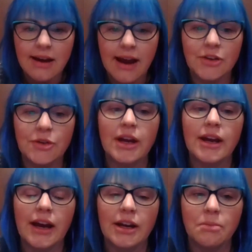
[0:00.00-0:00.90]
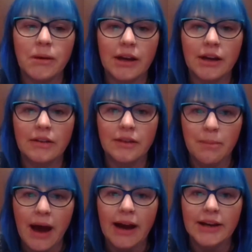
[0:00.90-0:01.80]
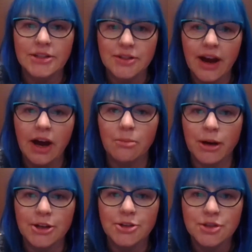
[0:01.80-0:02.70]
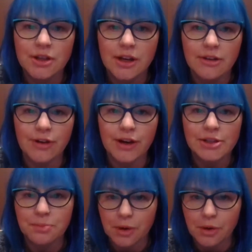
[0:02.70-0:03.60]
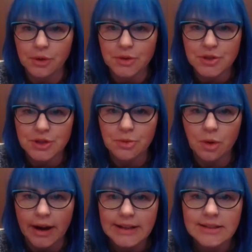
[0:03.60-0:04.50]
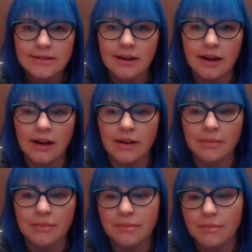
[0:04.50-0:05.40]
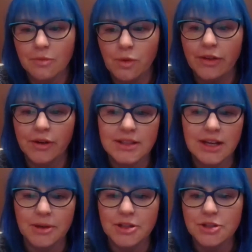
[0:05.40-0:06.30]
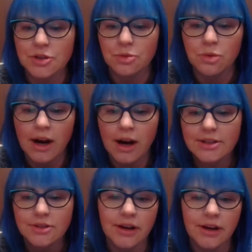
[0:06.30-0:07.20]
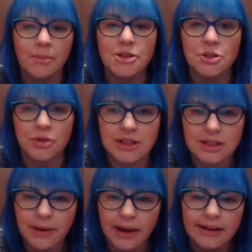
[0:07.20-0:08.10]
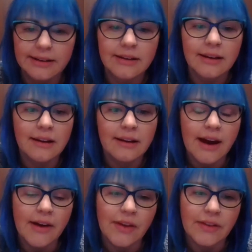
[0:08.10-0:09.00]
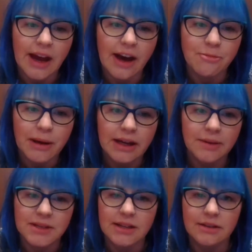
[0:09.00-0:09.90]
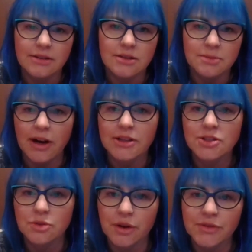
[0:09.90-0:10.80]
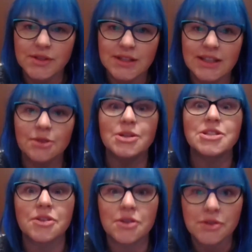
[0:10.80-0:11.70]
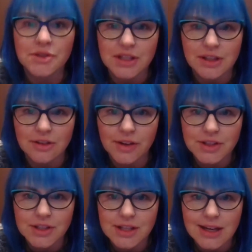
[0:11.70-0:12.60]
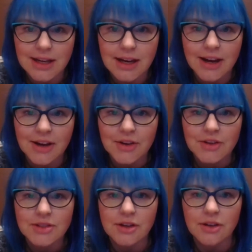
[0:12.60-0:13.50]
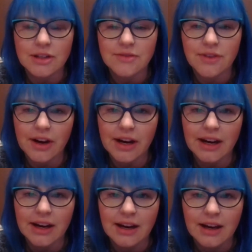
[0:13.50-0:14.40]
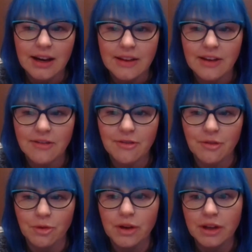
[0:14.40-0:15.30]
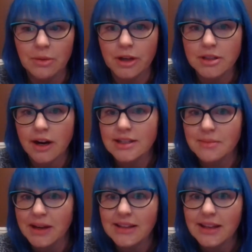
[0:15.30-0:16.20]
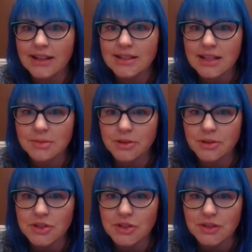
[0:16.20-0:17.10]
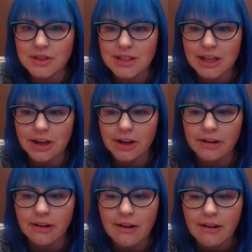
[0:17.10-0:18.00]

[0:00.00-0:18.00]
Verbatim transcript: And you can kind of pick the package of how much fresh produce you want, um, whether it's how much you want or how much you can spend. And then they have pickup spots throughout the city, which includes the university. So it's very, they've really worked hard to make that accessible to students here.